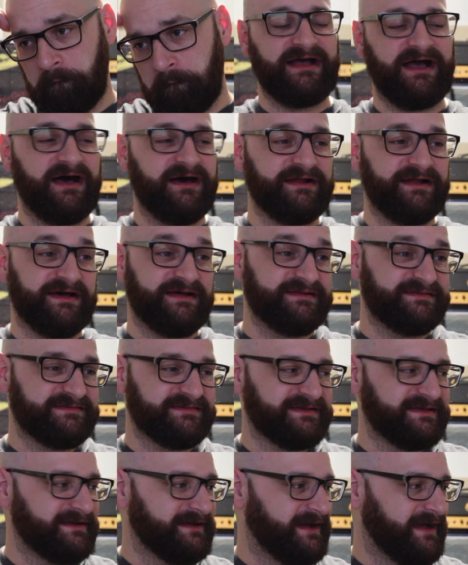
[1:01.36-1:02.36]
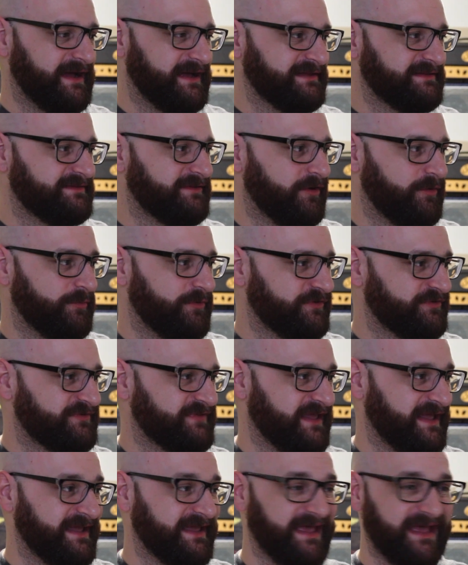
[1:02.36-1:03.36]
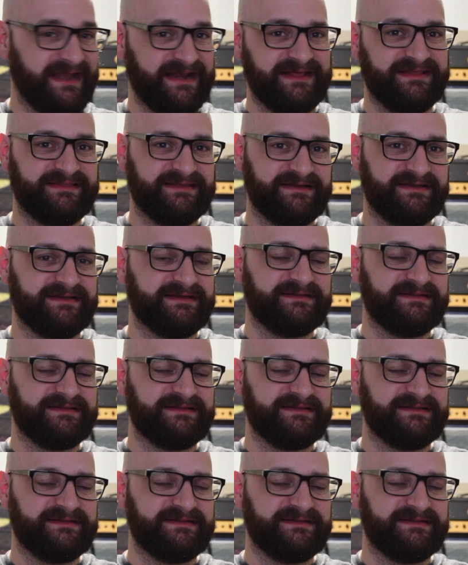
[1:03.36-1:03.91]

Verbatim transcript: Honestly, I almost take anything